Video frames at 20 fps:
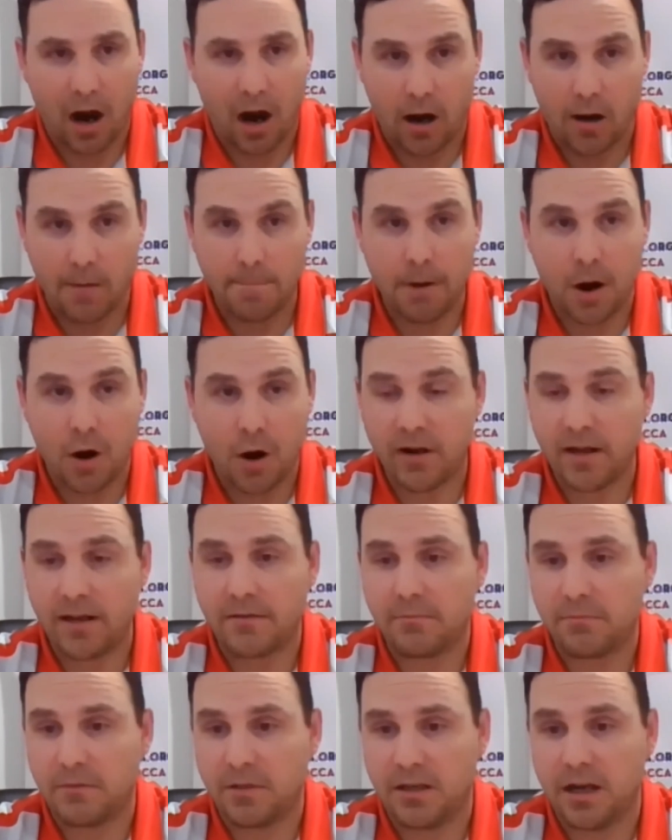Our
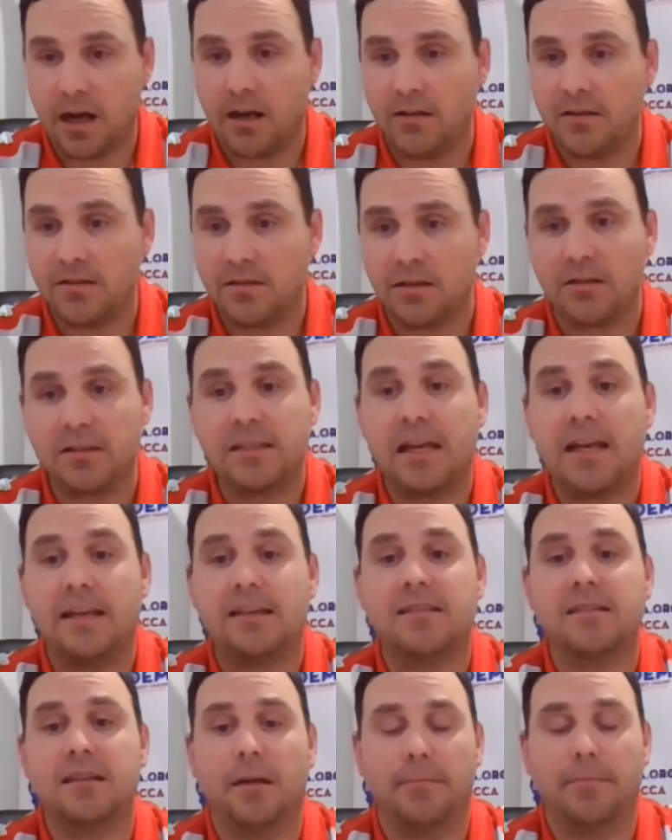opponent does or
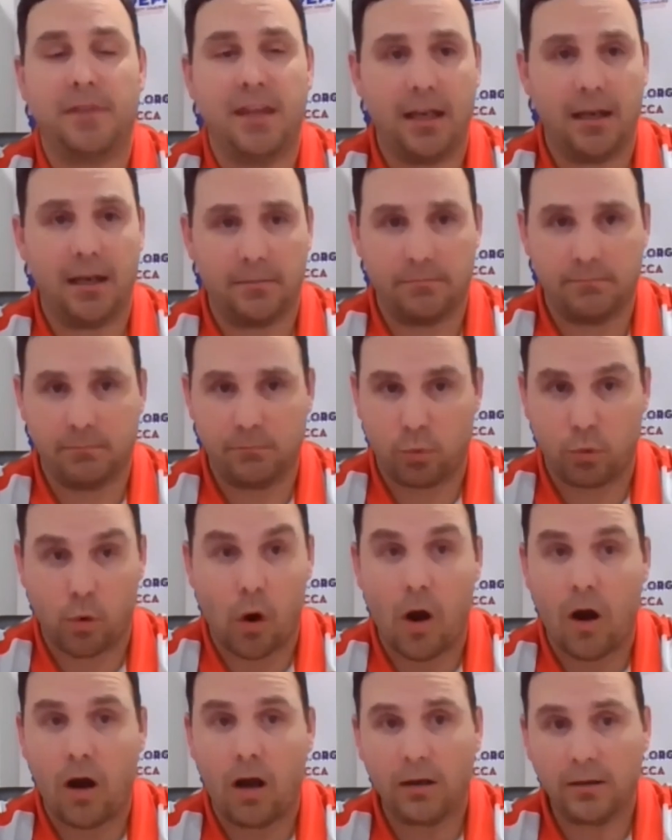says something
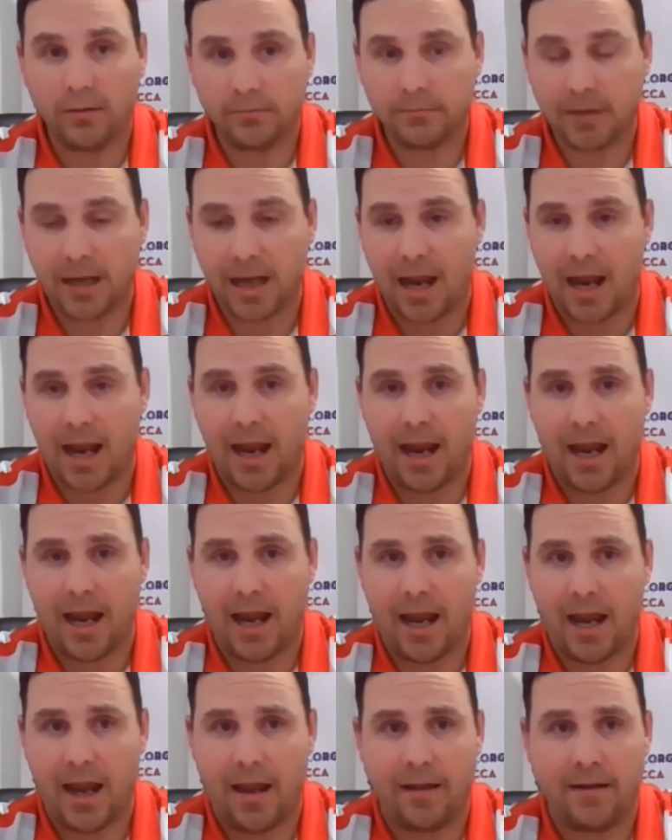wrong
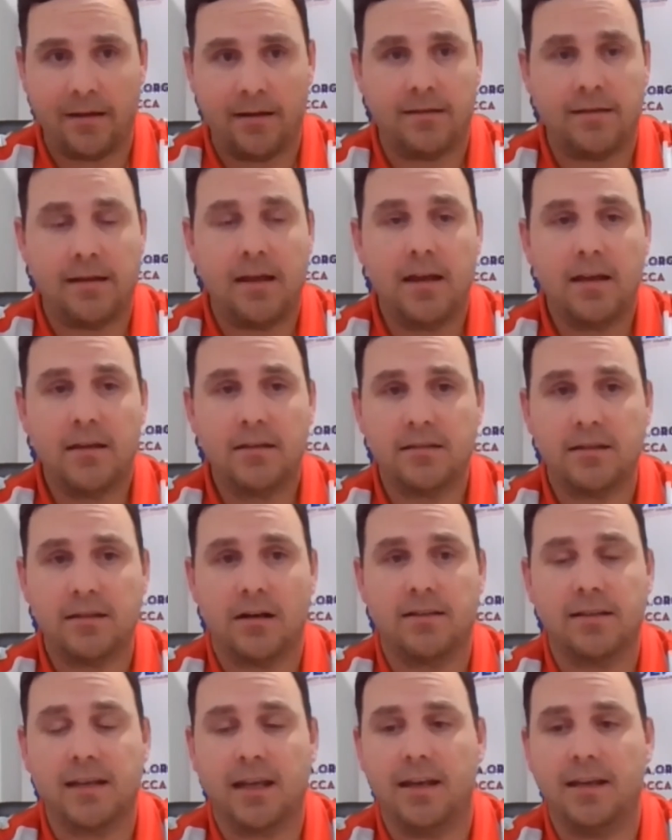and
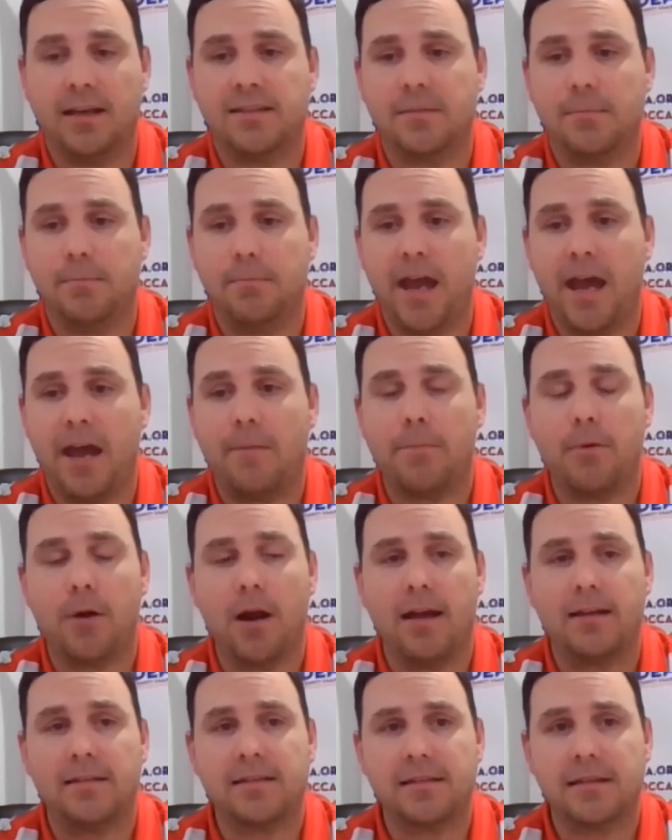starts getting some bad
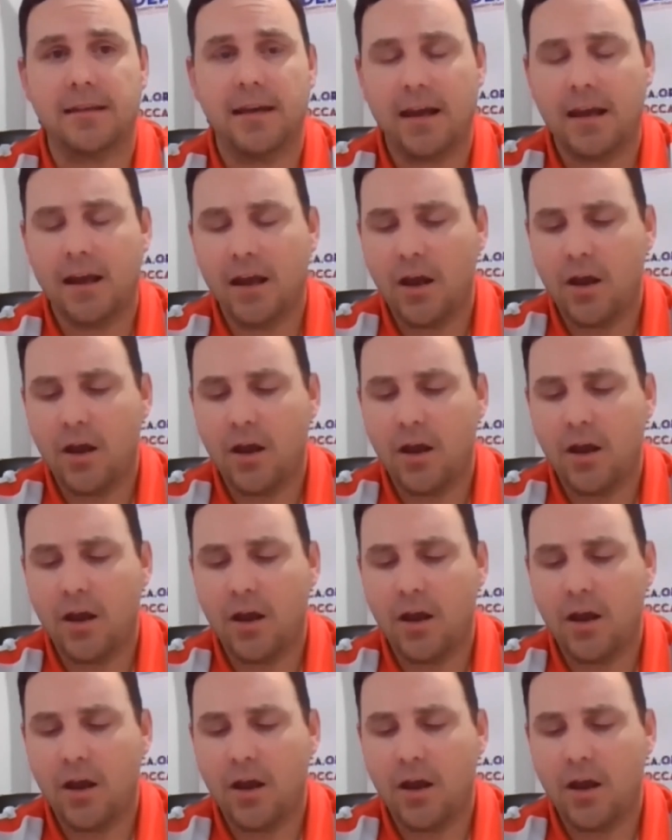press.